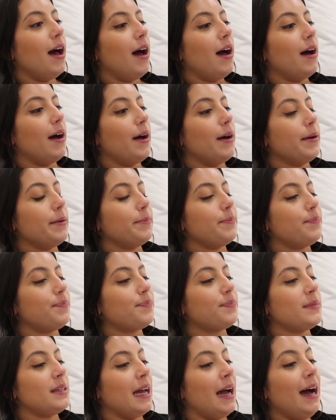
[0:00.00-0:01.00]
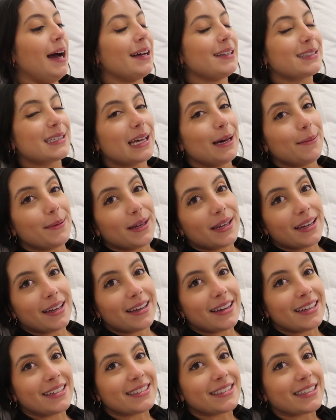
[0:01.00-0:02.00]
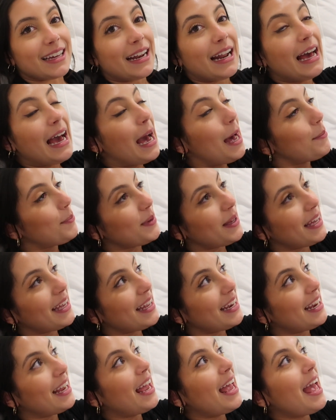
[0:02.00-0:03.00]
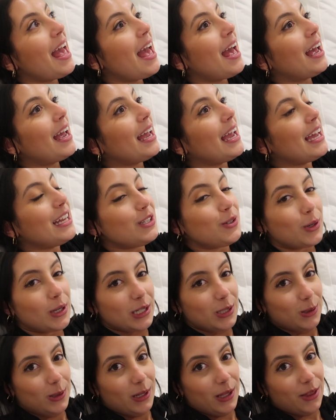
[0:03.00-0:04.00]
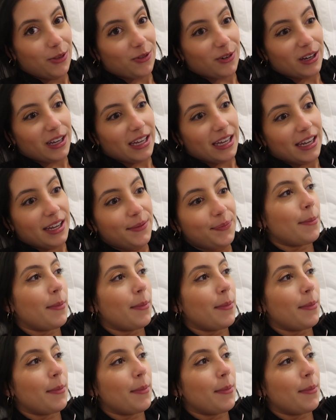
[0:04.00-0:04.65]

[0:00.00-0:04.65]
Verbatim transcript: um, yeah, it's coming, it's gonna happen in 2023.